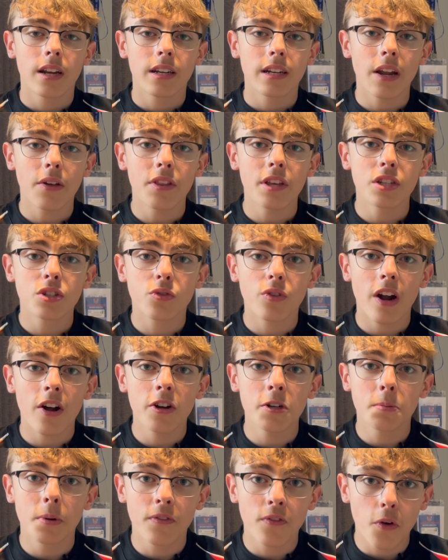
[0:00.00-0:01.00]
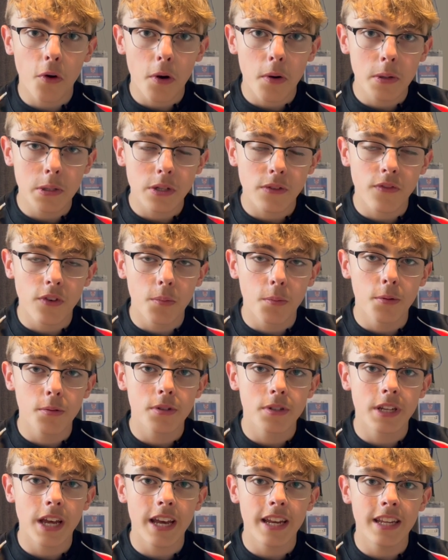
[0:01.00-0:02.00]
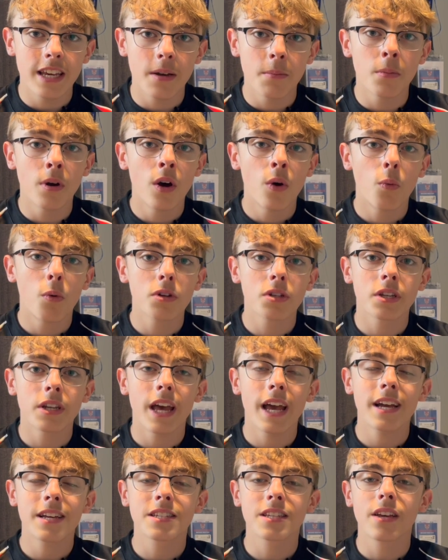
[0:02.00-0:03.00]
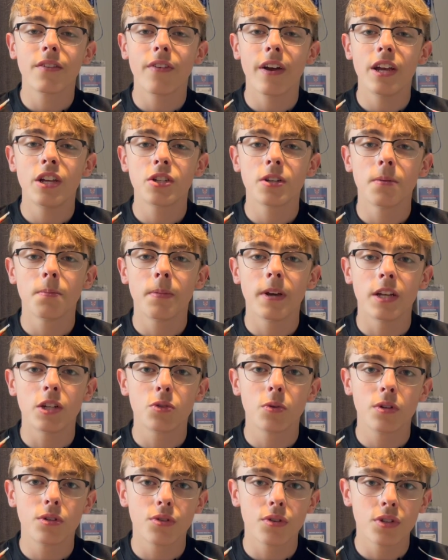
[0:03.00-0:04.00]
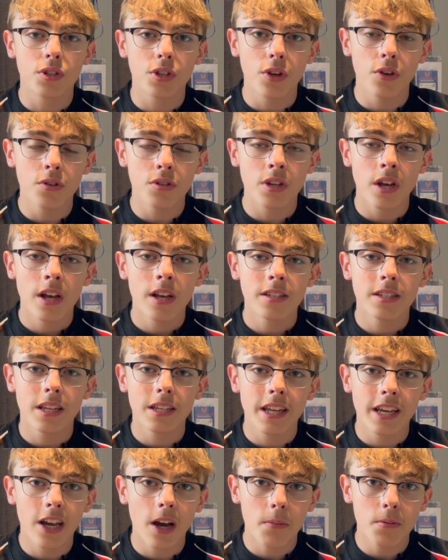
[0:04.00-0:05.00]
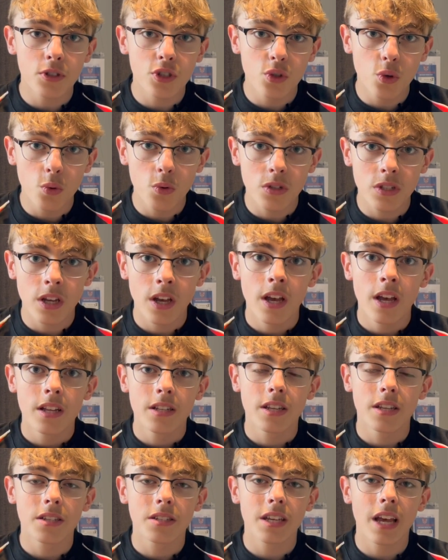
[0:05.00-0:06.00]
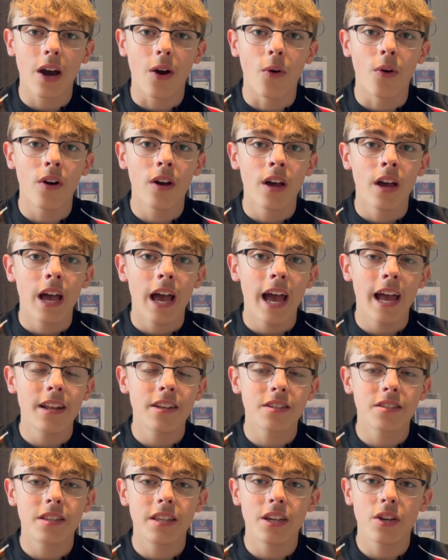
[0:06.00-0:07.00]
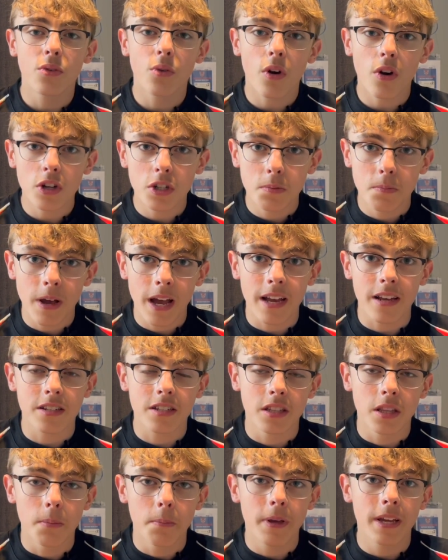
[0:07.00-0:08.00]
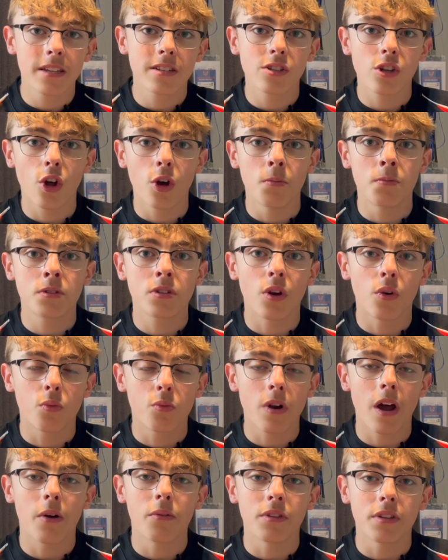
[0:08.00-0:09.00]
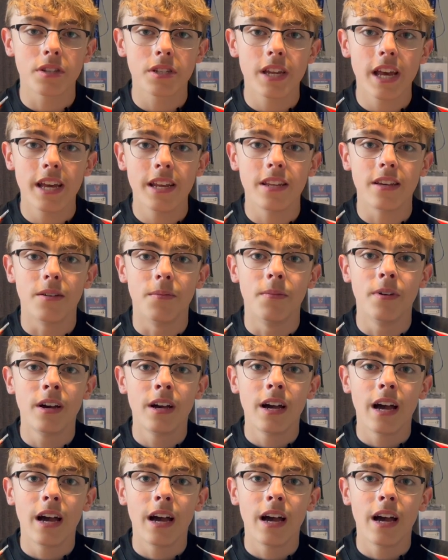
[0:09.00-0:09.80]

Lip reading: Now, this ground, before it was a football stadium, was an excavation pitch which was used to dig up salt to sell, hence the grass banks and the big slopes around the stadium.